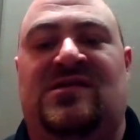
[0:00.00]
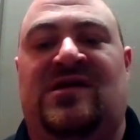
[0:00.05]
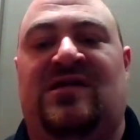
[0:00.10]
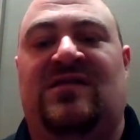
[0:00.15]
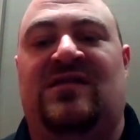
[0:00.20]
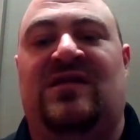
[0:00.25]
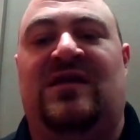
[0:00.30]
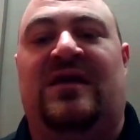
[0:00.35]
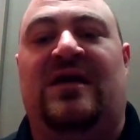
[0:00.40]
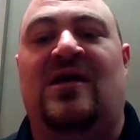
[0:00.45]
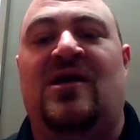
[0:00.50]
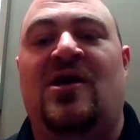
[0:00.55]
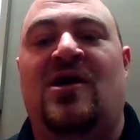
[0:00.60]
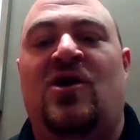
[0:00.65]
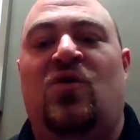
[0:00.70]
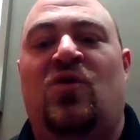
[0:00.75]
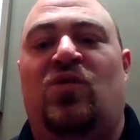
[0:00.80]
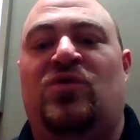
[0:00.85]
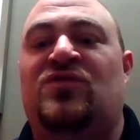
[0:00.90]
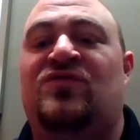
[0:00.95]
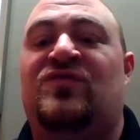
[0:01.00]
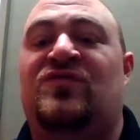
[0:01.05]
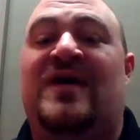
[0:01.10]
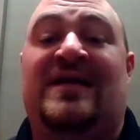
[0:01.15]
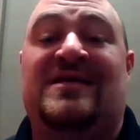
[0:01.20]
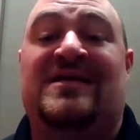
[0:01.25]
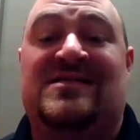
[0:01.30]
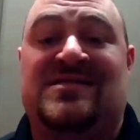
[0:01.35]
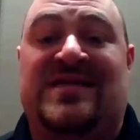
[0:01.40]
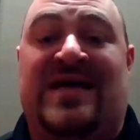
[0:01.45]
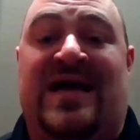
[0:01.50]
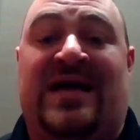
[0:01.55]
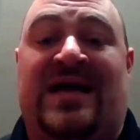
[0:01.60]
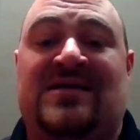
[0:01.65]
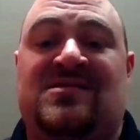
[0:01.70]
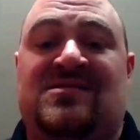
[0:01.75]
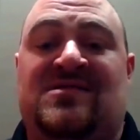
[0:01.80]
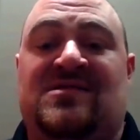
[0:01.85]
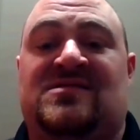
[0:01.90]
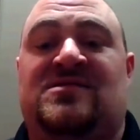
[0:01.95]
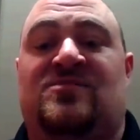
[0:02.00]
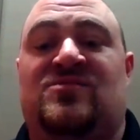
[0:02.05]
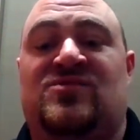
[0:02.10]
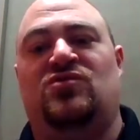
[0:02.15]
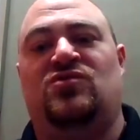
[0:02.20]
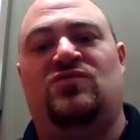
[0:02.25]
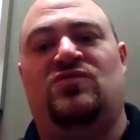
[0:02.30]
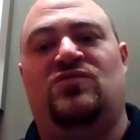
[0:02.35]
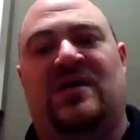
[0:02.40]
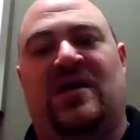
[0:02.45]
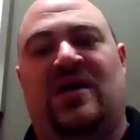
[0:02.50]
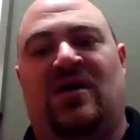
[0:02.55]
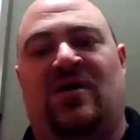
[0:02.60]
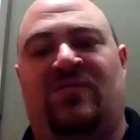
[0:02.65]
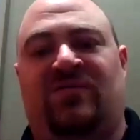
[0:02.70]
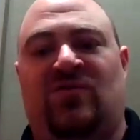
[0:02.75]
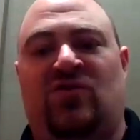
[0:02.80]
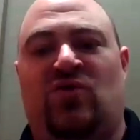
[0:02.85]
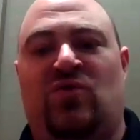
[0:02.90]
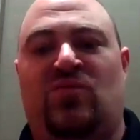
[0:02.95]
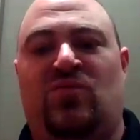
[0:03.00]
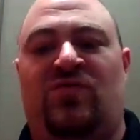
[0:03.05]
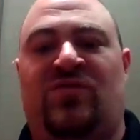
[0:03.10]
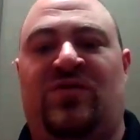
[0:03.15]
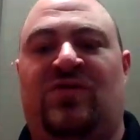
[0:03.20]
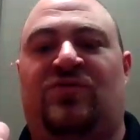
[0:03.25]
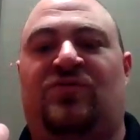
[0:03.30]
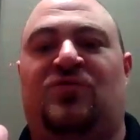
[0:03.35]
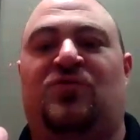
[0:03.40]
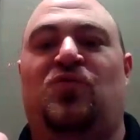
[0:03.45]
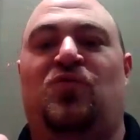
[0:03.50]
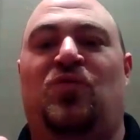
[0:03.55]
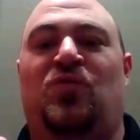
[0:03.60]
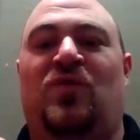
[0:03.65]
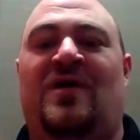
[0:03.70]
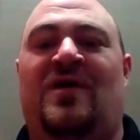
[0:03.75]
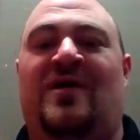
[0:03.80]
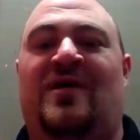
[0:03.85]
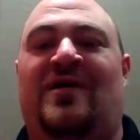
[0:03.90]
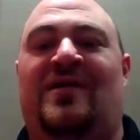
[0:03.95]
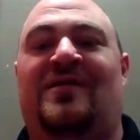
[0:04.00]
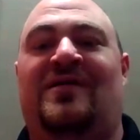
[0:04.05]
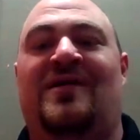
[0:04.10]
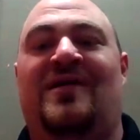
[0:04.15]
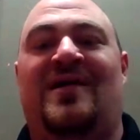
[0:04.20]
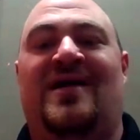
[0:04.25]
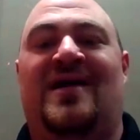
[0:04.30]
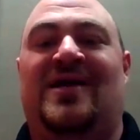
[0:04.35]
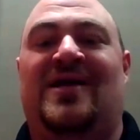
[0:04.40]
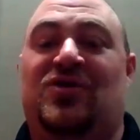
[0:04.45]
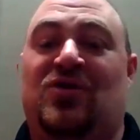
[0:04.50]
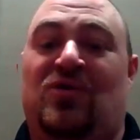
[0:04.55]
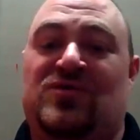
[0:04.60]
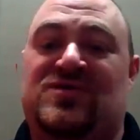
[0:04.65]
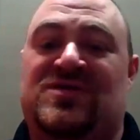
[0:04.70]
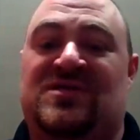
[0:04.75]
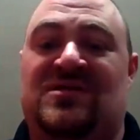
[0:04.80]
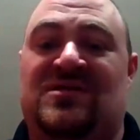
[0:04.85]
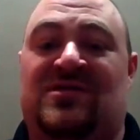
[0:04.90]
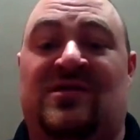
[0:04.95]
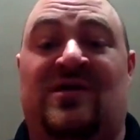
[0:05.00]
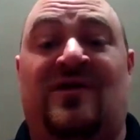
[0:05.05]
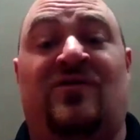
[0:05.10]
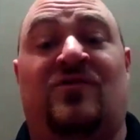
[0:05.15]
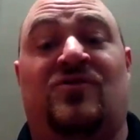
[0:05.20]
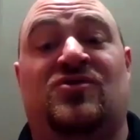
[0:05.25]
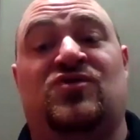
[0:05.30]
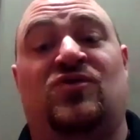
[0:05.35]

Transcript: And I think when you've got a stacked system, you get airflow moving through one and it goes into the other.